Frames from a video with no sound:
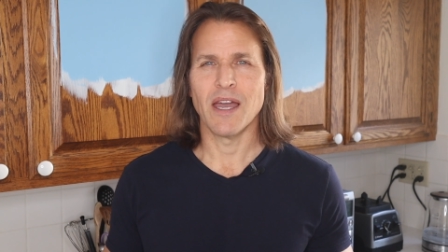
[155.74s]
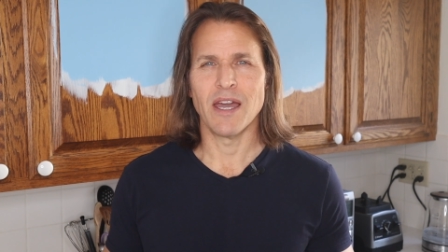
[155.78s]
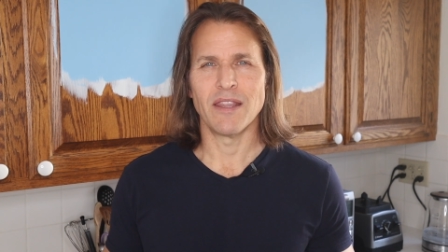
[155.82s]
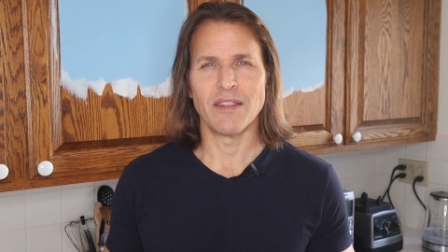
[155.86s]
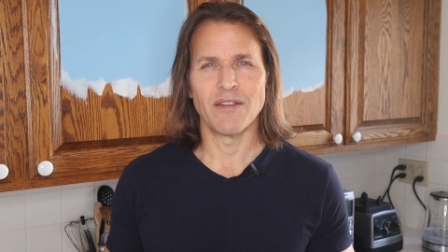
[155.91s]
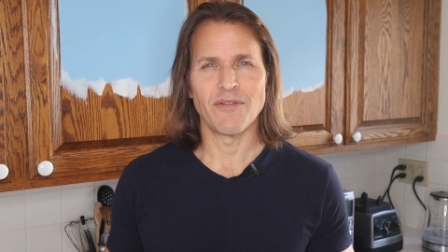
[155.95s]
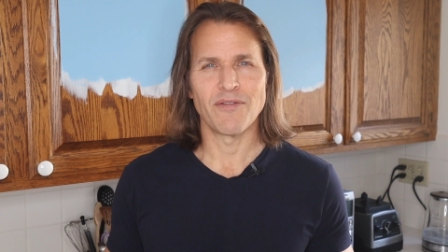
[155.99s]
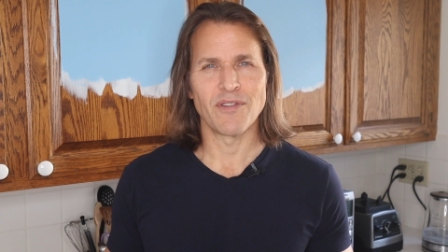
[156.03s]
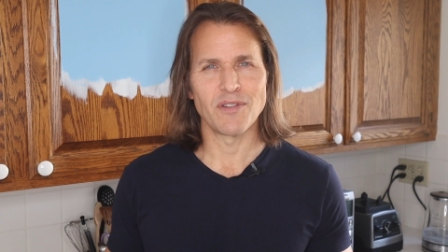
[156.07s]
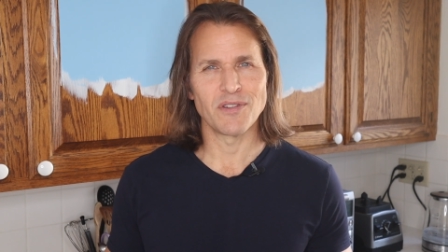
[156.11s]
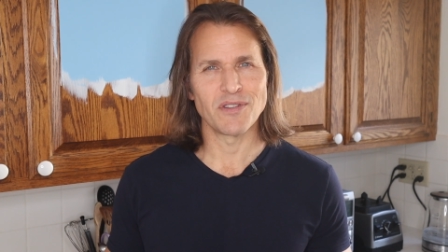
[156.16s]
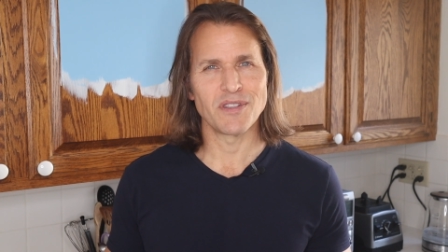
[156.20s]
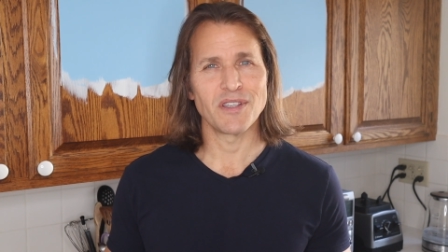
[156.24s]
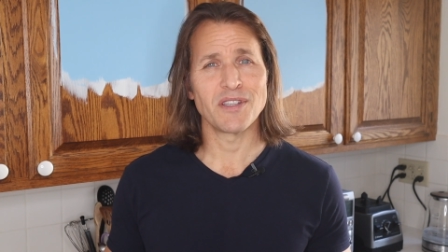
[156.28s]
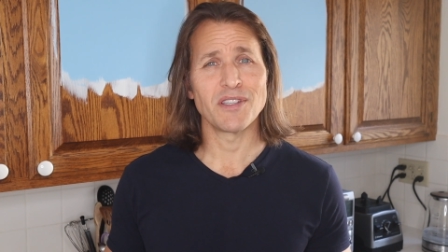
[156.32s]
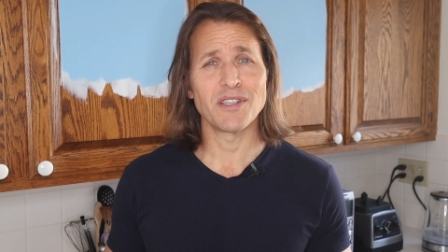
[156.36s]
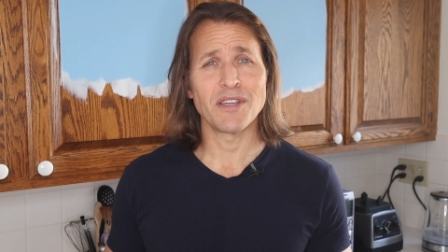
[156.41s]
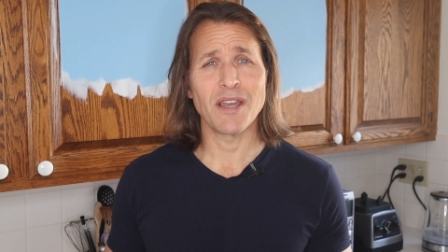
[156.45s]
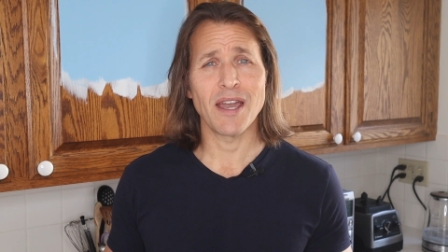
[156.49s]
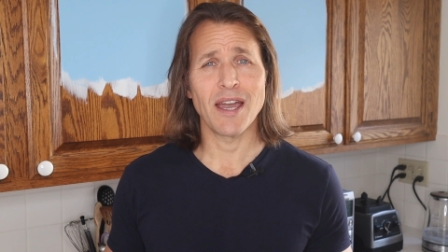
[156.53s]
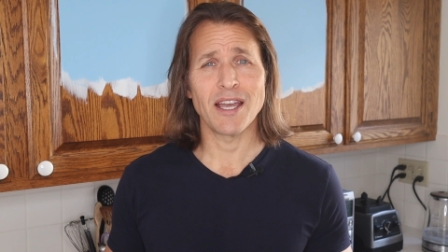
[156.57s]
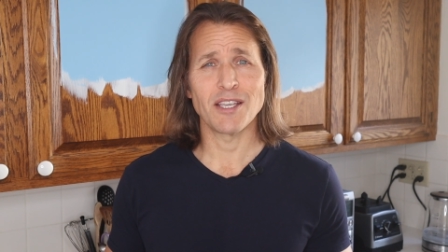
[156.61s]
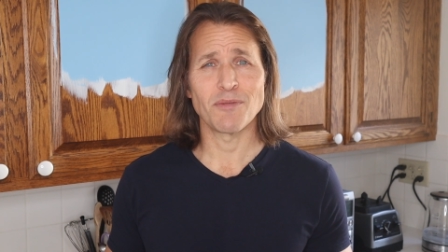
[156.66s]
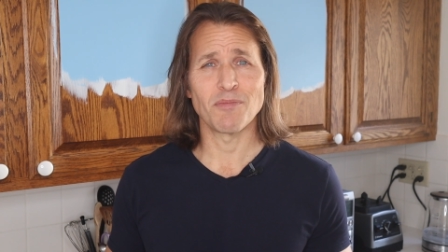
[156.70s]
and the first thing
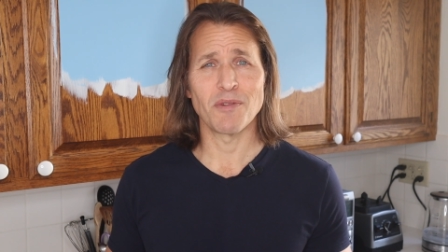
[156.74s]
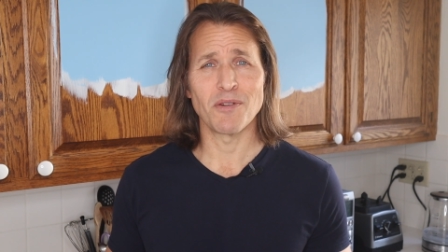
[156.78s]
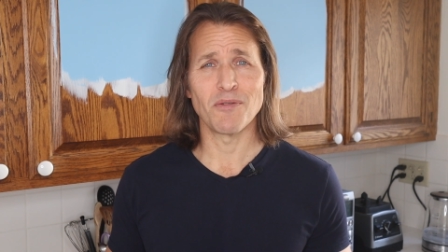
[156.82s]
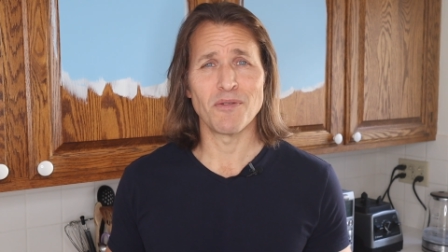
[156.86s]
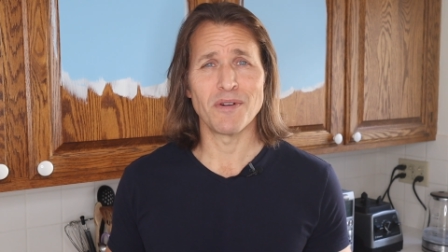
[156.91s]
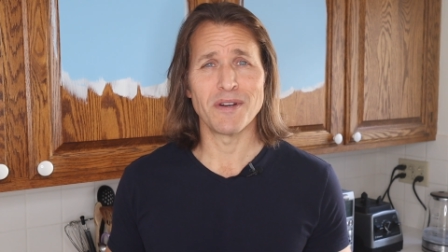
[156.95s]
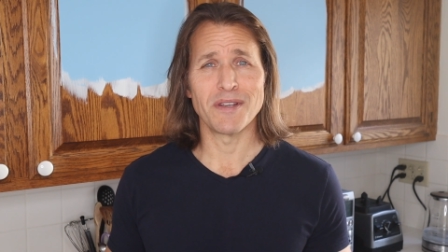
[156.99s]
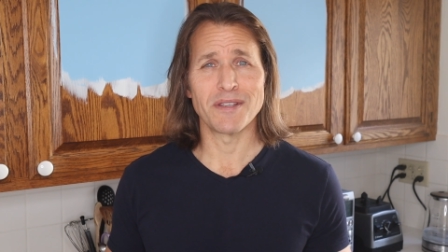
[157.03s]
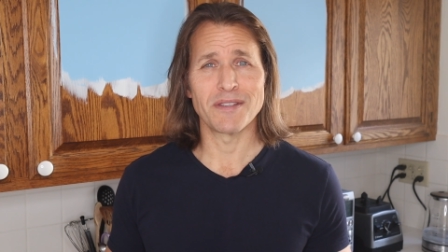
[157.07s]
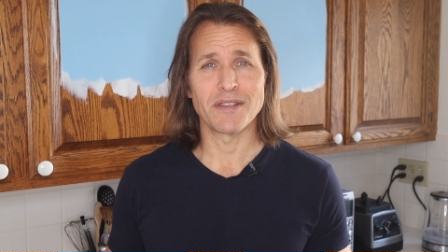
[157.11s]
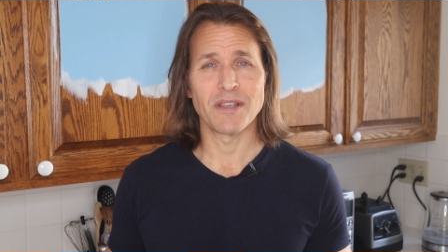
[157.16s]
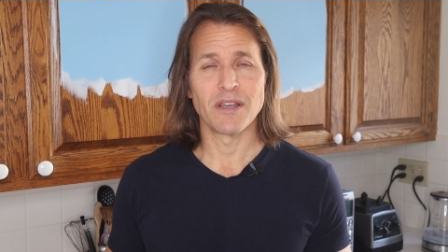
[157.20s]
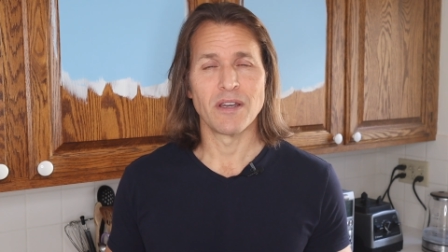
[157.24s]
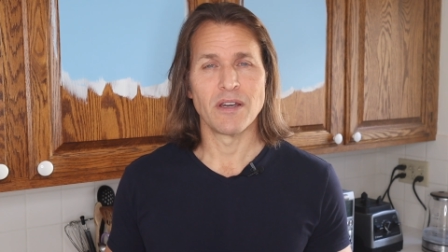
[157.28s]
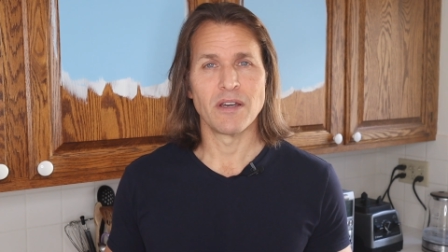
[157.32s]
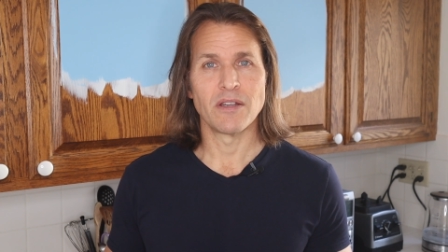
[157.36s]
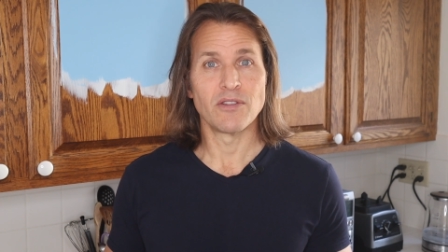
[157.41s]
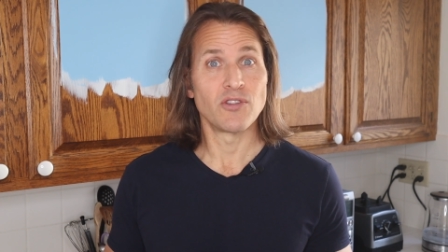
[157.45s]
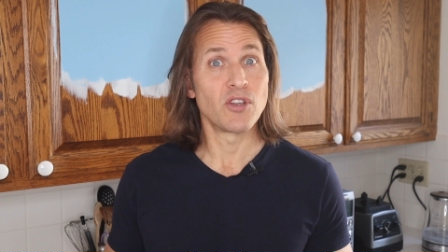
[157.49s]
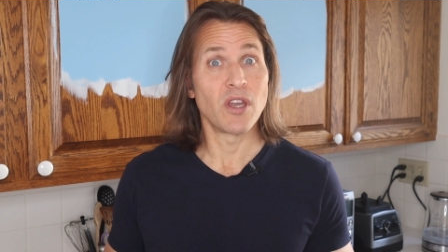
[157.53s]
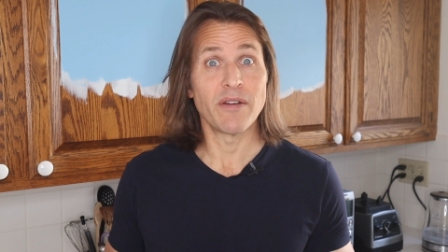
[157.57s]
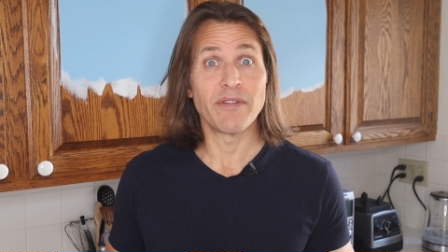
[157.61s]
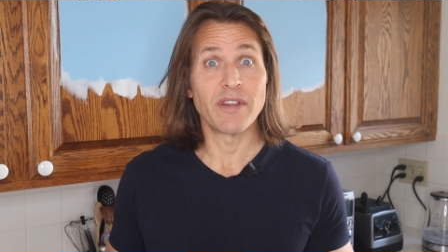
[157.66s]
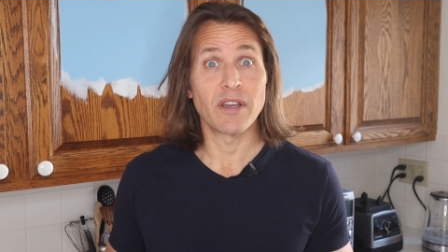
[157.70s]
she asked me was,
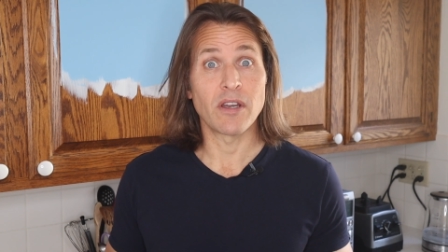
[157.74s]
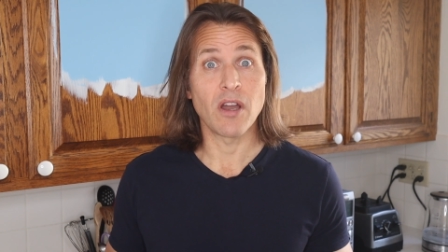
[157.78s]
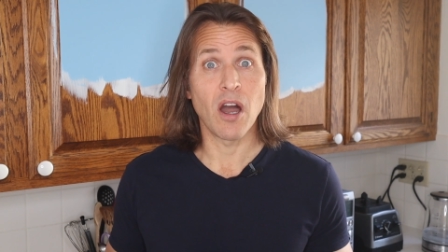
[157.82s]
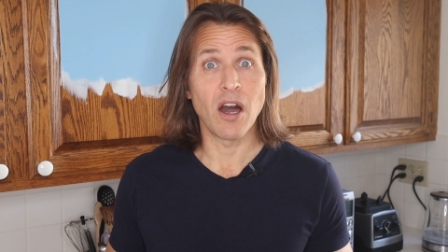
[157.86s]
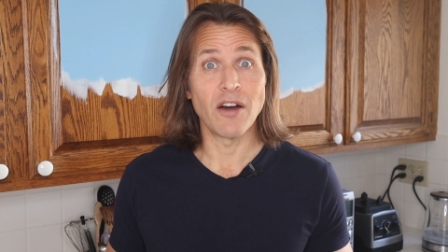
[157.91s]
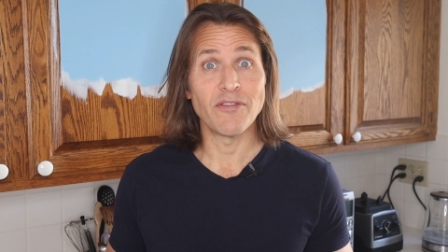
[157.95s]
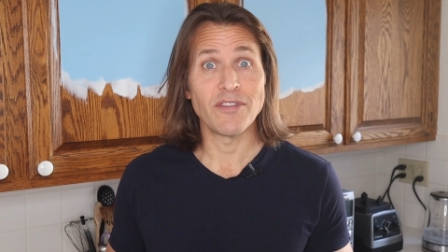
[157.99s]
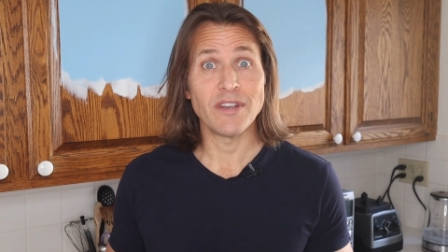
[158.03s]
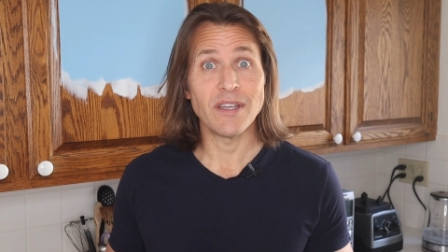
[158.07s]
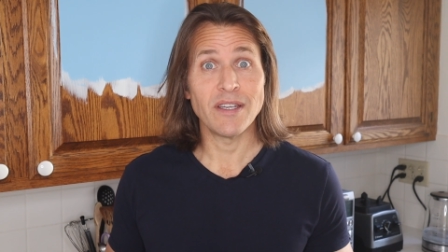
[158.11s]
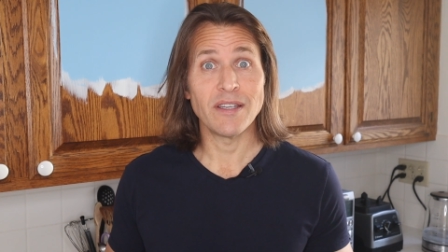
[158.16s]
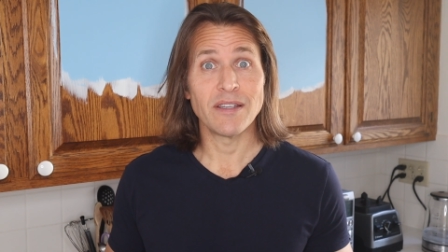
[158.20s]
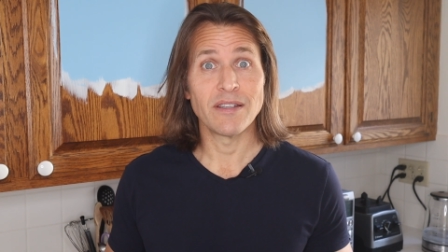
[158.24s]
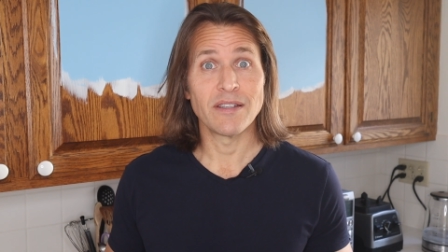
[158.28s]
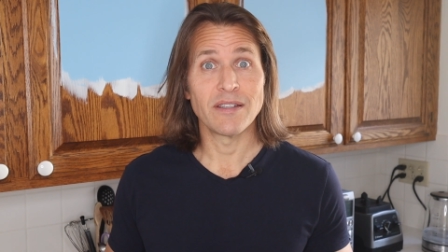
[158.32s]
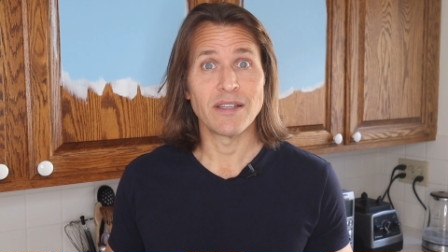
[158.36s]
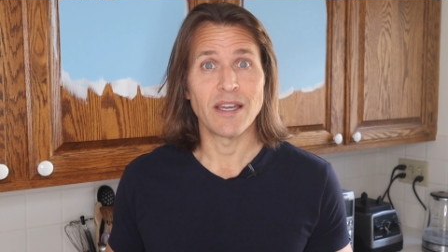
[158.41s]
do you have any coffee?